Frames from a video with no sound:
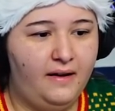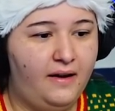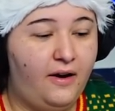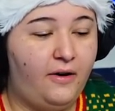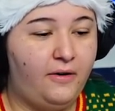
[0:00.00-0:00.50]

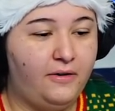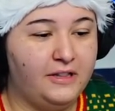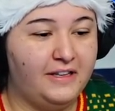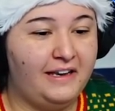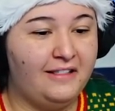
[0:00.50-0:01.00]

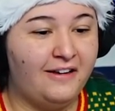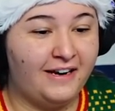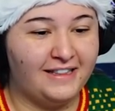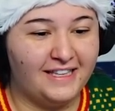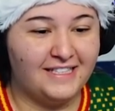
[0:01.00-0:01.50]
Holy, look
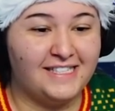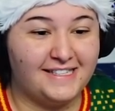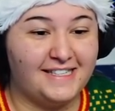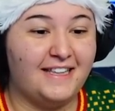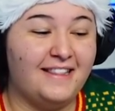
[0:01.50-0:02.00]
at this
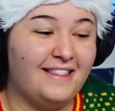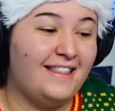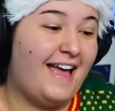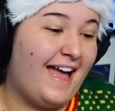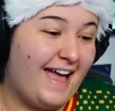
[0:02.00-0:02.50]

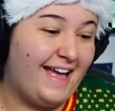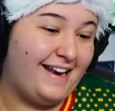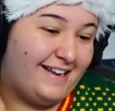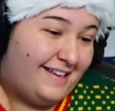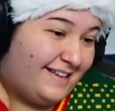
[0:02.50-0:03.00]

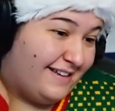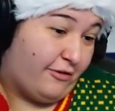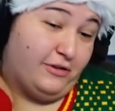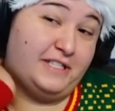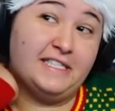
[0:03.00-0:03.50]
sled,
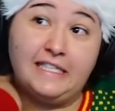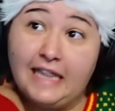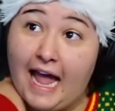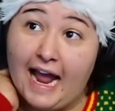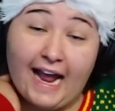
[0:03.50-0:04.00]
or
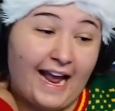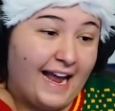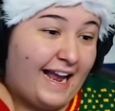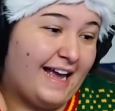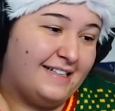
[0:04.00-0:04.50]
sleigh, I
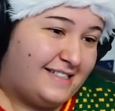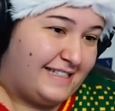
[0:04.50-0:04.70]
guess,